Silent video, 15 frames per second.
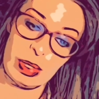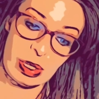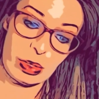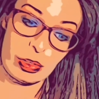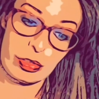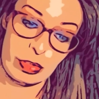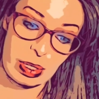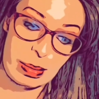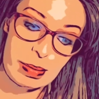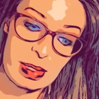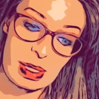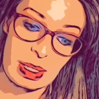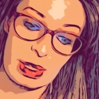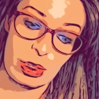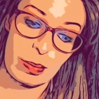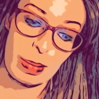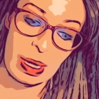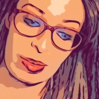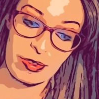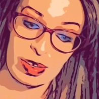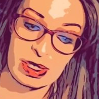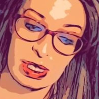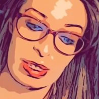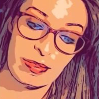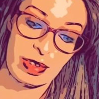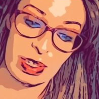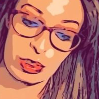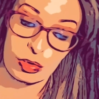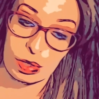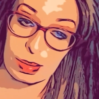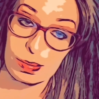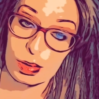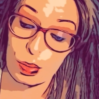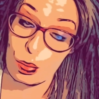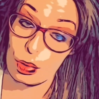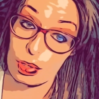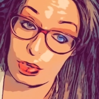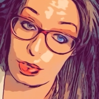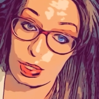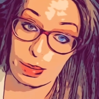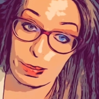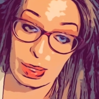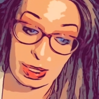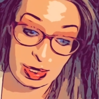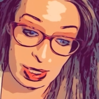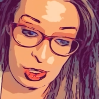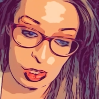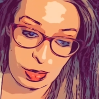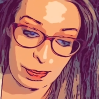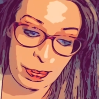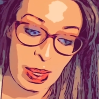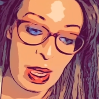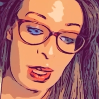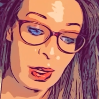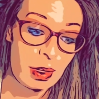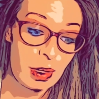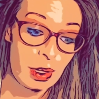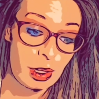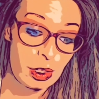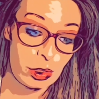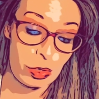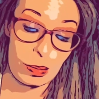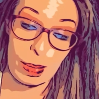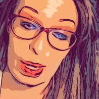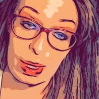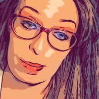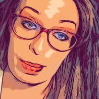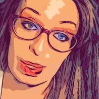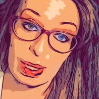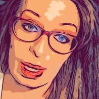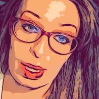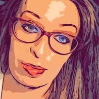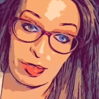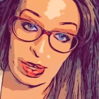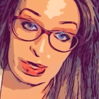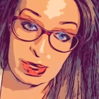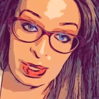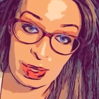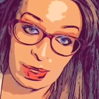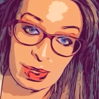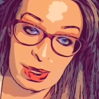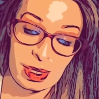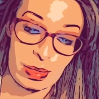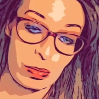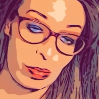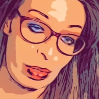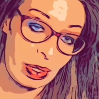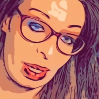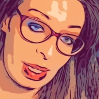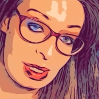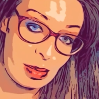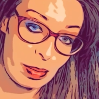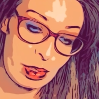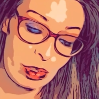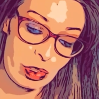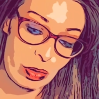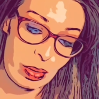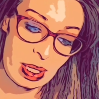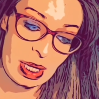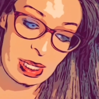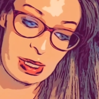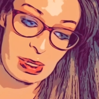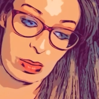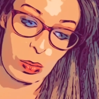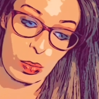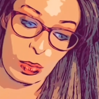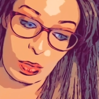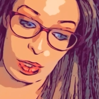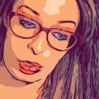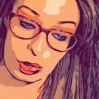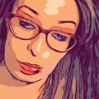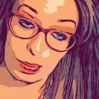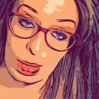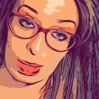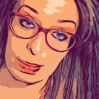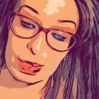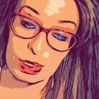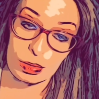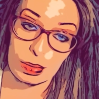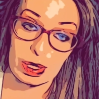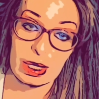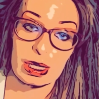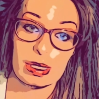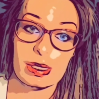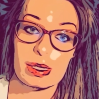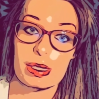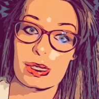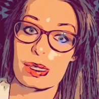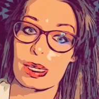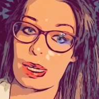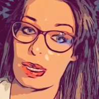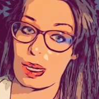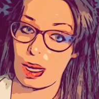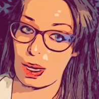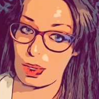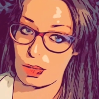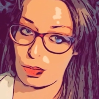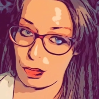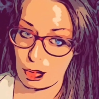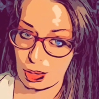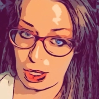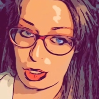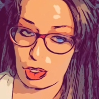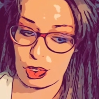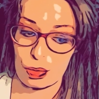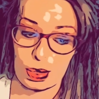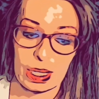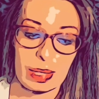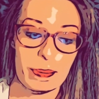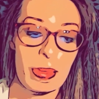their dreams, like they're manifesting via dreams or during meditation. You may be advanced at this and realize when you're doing this, or you may be doing this and not realize you're doing it.